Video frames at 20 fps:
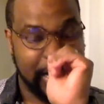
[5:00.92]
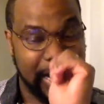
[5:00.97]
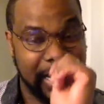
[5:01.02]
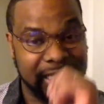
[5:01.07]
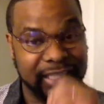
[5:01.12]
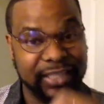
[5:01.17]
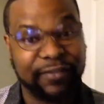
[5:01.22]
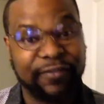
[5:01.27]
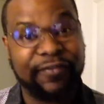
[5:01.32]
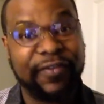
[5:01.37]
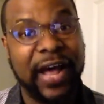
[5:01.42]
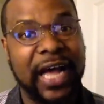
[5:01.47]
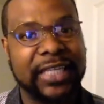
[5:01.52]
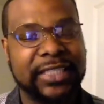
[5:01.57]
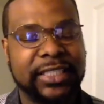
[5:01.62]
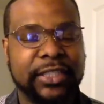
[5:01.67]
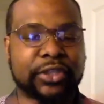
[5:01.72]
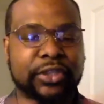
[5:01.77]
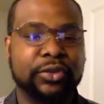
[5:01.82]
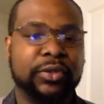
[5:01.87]
as
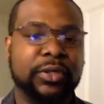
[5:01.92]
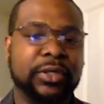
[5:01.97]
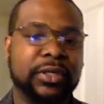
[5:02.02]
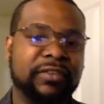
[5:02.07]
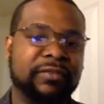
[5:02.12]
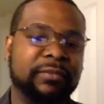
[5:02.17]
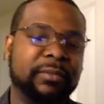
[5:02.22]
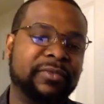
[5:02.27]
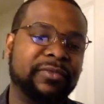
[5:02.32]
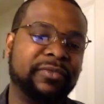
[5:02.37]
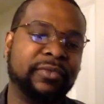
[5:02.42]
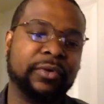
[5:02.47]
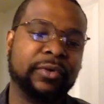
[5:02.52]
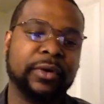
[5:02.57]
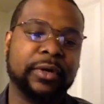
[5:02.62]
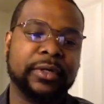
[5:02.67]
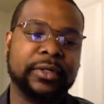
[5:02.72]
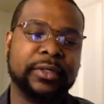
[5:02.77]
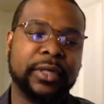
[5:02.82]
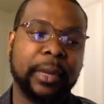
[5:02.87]
fast as you could have
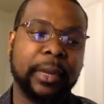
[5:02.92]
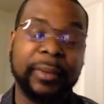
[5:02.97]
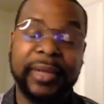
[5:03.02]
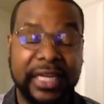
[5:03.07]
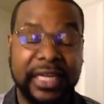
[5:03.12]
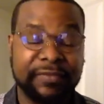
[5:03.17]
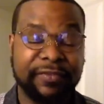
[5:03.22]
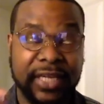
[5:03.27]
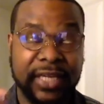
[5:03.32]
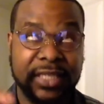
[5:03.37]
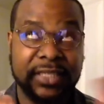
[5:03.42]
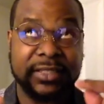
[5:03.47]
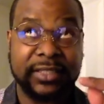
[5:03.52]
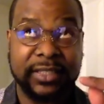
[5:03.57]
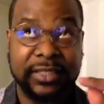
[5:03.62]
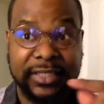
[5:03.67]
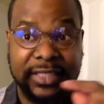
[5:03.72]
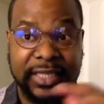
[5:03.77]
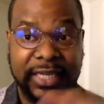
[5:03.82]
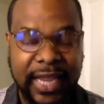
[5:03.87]
before. I mean, as fast
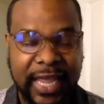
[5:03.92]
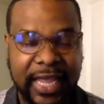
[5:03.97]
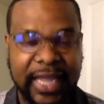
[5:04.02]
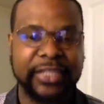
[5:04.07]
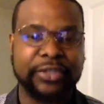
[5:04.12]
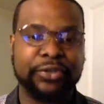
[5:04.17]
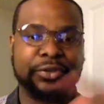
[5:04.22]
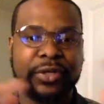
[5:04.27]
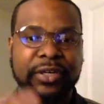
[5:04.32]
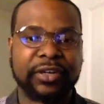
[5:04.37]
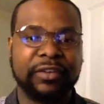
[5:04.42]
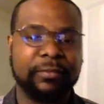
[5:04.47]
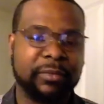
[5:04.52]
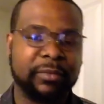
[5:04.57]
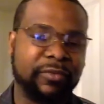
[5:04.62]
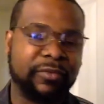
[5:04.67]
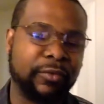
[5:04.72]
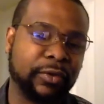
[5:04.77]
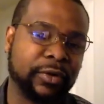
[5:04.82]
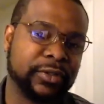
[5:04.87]
today as you could have
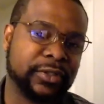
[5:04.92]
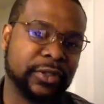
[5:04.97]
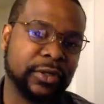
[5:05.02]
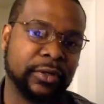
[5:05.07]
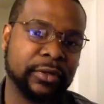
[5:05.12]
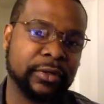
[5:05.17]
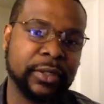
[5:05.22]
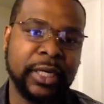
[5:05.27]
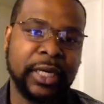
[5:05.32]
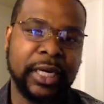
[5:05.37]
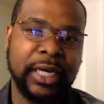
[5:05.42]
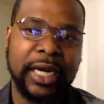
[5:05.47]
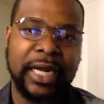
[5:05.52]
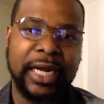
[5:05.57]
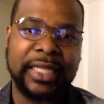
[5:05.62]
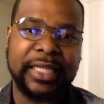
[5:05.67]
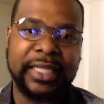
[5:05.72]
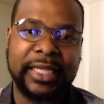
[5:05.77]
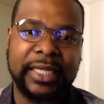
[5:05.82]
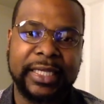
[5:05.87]
before. So
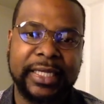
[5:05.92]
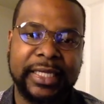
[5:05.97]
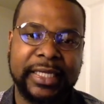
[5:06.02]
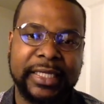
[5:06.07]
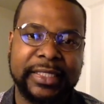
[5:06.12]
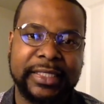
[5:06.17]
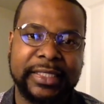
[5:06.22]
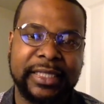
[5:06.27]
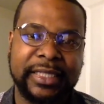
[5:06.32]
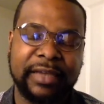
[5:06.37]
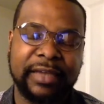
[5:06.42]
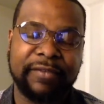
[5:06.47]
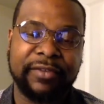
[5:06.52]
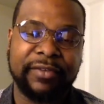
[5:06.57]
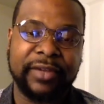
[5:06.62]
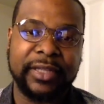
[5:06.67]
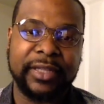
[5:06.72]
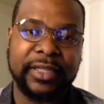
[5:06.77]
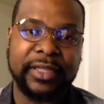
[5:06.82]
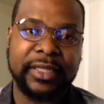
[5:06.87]
I think it's
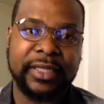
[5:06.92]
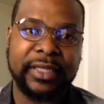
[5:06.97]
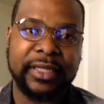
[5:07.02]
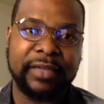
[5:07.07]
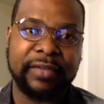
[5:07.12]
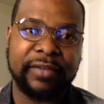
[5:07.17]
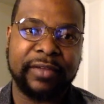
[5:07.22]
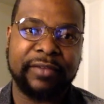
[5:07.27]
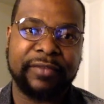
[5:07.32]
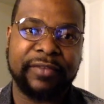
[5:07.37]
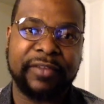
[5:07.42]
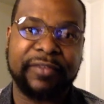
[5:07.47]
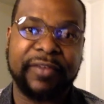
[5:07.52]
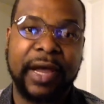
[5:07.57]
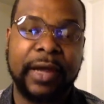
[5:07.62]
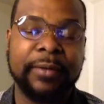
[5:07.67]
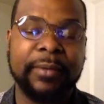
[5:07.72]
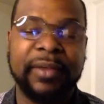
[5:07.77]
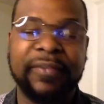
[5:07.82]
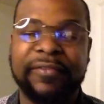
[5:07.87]
definitely
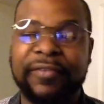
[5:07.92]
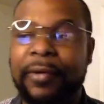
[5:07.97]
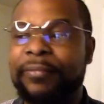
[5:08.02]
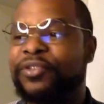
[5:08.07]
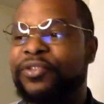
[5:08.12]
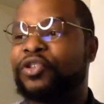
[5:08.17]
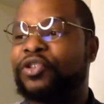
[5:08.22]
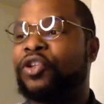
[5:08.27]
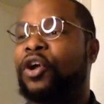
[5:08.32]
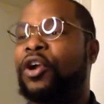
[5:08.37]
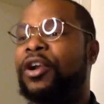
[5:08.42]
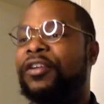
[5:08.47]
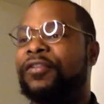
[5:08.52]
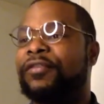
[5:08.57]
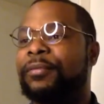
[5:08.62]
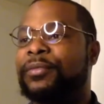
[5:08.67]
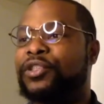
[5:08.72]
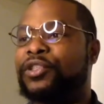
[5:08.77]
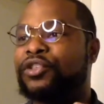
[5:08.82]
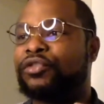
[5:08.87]
if I'm starting
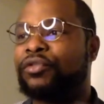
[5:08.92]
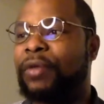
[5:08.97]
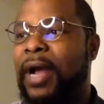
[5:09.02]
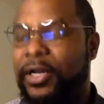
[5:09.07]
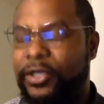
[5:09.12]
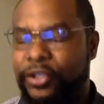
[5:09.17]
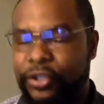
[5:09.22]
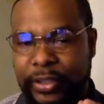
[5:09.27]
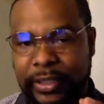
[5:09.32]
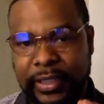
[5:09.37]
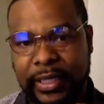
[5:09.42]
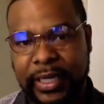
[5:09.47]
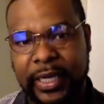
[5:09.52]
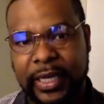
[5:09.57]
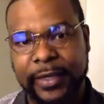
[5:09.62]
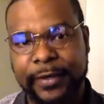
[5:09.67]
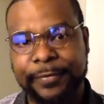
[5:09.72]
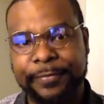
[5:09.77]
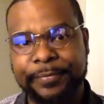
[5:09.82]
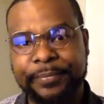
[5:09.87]
from scratch
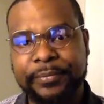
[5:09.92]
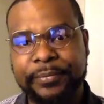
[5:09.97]
today,